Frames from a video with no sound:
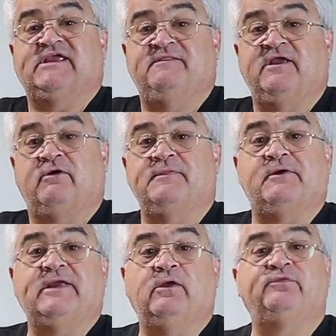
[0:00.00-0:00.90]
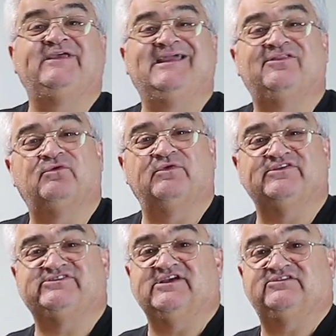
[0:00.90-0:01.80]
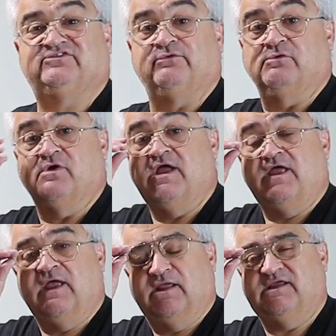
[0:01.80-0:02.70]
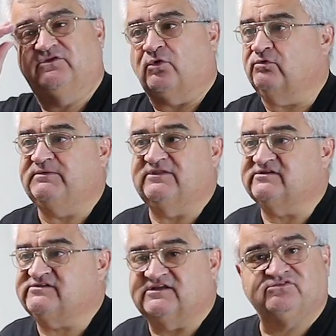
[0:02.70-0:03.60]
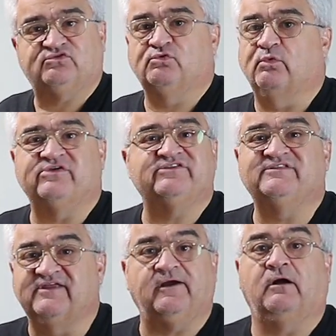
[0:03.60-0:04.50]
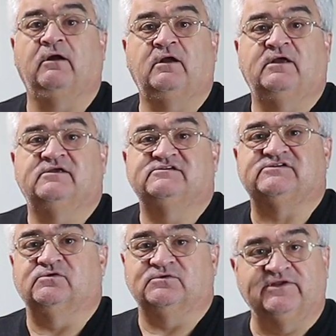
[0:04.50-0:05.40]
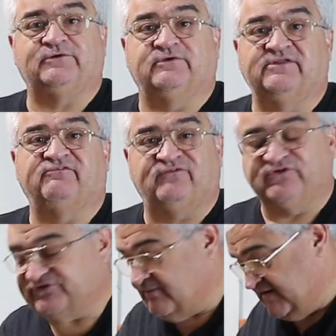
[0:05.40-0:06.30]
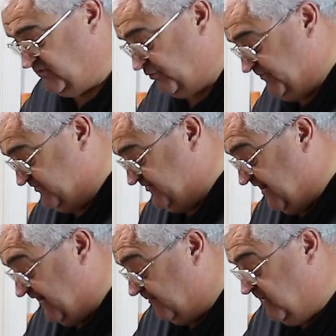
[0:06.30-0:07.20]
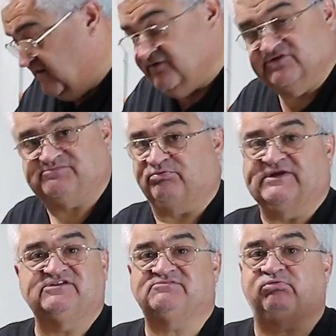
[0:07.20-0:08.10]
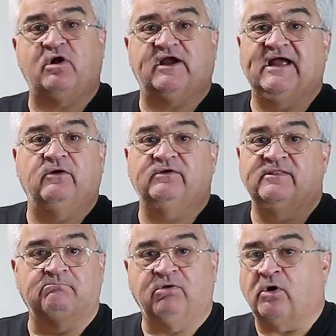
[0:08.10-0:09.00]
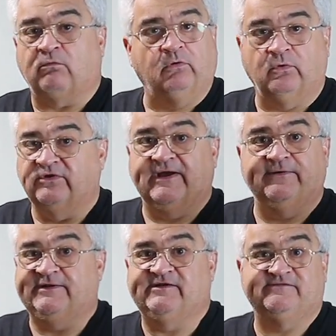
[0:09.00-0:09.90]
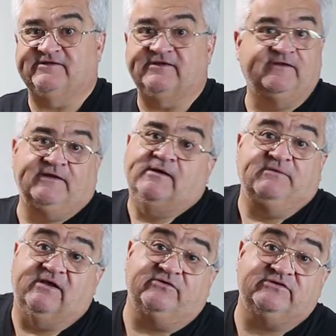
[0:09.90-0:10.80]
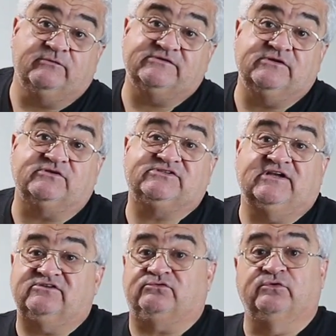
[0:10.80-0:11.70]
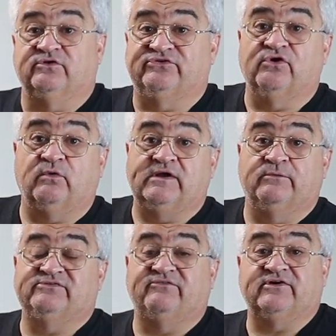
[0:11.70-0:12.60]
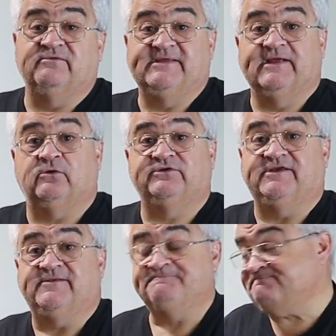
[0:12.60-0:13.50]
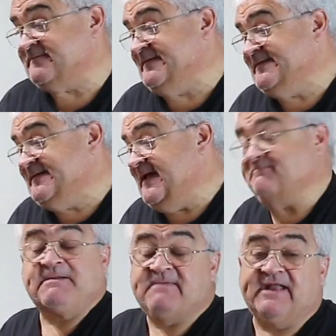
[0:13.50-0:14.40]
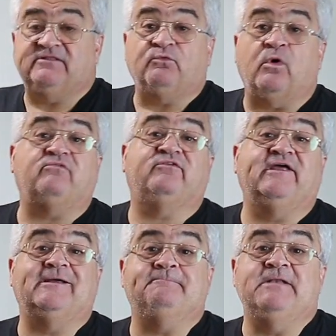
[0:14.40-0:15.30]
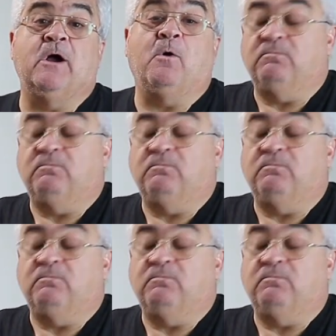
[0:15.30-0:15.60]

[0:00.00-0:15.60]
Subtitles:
in there and they're held together with a set screw. And he told me the set screw wasn't there. So literally the first time I turned this knob, the spring sprung out and the ball rolled out, and he said, because there was no set screw, there's no way it was ever going to be held in. Am I mad at DeWalt for that? No.